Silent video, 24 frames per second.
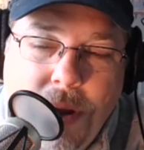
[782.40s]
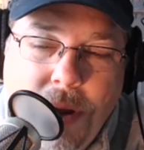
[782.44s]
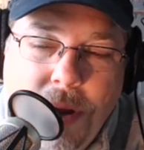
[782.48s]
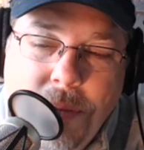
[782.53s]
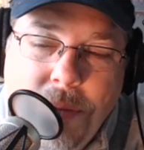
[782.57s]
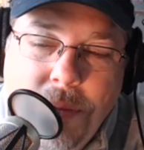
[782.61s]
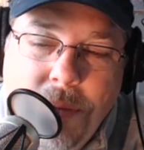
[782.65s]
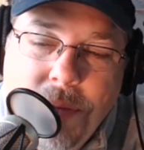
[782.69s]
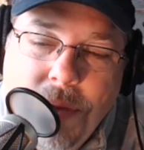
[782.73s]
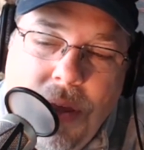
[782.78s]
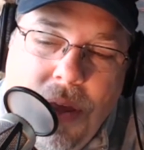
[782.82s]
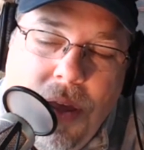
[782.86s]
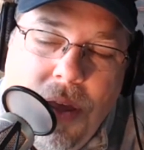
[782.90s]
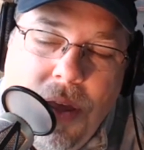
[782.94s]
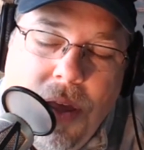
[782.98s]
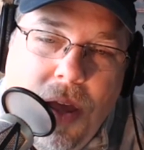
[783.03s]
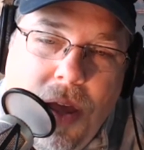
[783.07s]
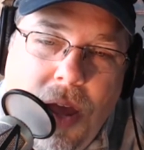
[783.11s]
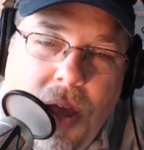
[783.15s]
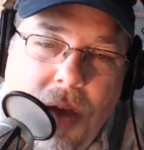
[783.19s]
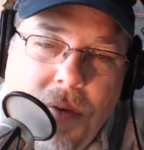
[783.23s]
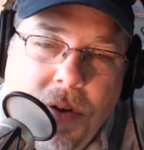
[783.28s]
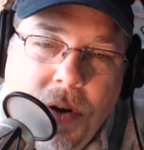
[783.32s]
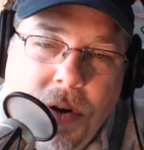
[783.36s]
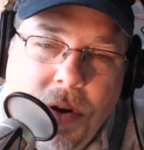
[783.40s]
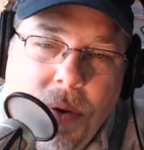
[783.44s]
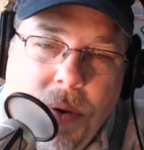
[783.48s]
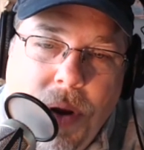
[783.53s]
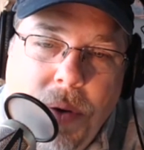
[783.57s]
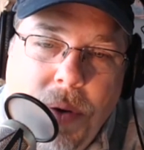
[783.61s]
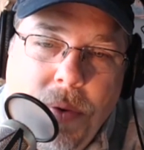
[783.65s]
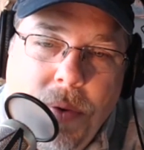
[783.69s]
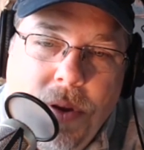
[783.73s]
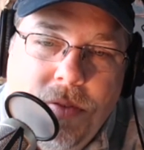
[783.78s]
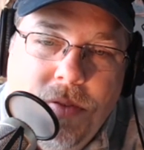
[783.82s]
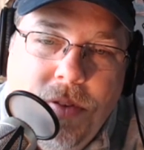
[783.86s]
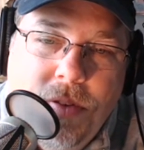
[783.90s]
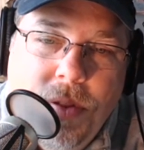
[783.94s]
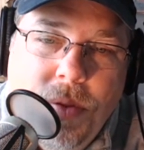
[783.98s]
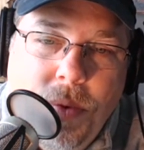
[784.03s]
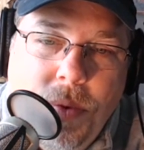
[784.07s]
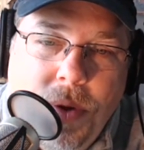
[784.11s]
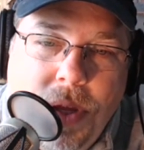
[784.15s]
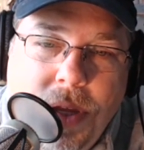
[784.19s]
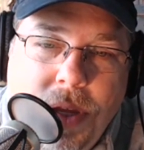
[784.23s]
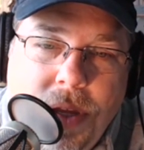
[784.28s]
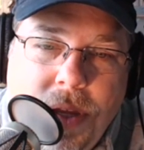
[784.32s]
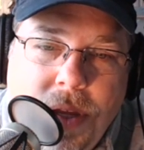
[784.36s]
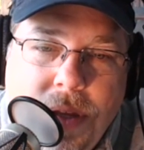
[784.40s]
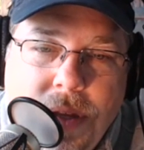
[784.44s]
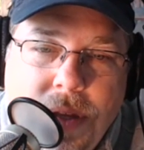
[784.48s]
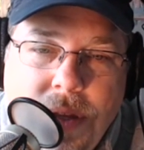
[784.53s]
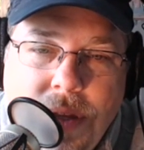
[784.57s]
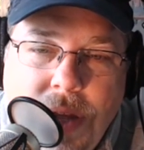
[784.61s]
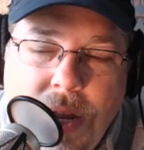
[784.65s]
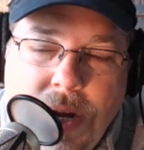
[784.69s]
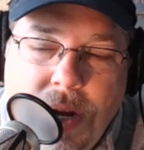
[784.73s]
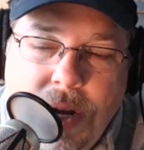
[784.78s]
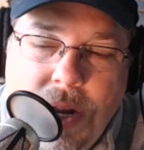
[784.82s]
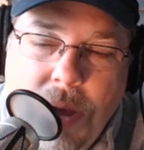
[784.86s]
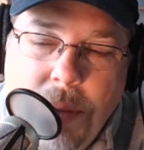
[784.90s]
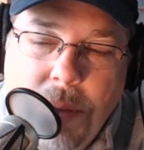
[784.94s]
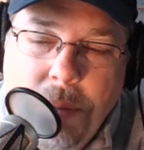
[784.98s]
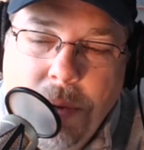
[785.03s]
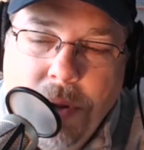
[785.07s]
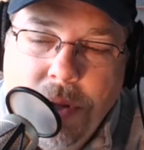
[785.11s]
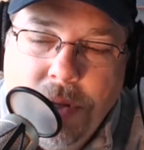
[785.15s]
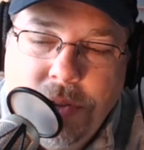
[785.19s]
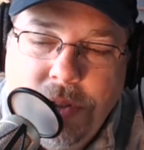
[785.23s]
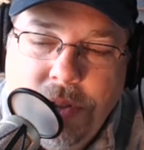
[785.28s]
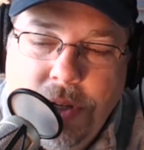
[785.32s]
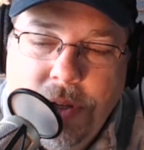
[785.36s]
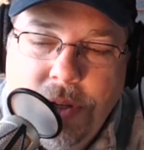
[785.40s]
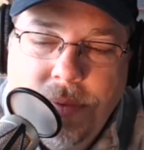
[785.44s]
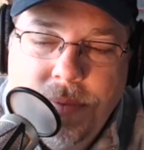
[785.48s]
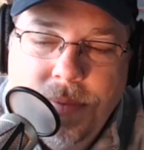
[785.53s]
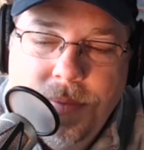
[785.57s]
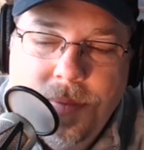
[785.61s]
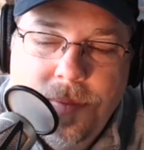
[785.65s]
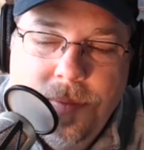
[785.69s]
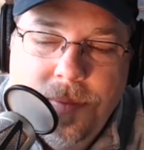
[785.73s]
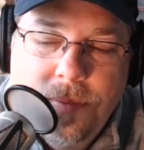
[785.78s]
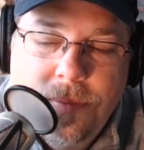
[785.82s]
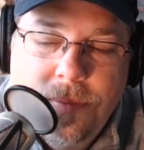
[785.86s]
So anyway, have a great rest of the week, and God bless you.